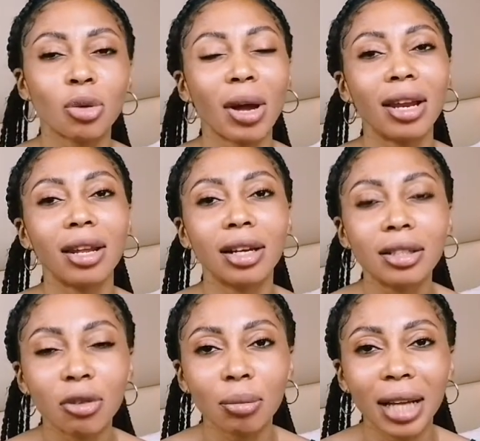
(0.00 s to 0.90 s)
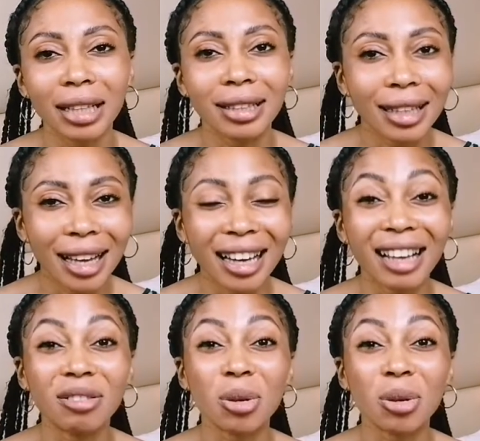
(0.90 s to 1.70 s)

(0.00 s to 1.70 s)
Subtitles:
So I learned from that day, and I